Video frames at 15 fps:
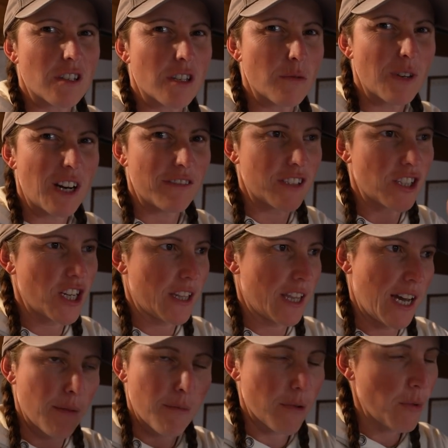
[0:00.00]
so we'll have to check that
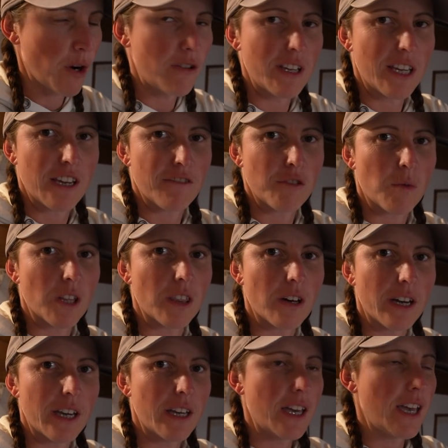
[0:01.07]
out. But we're only here for one
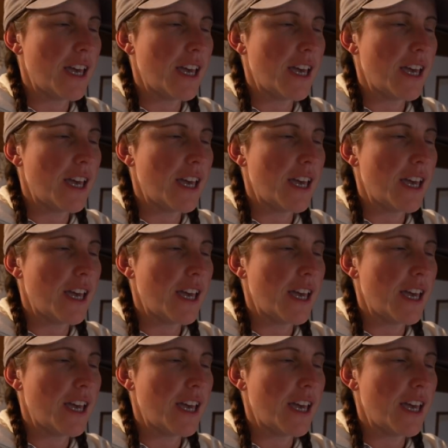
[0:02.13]
night.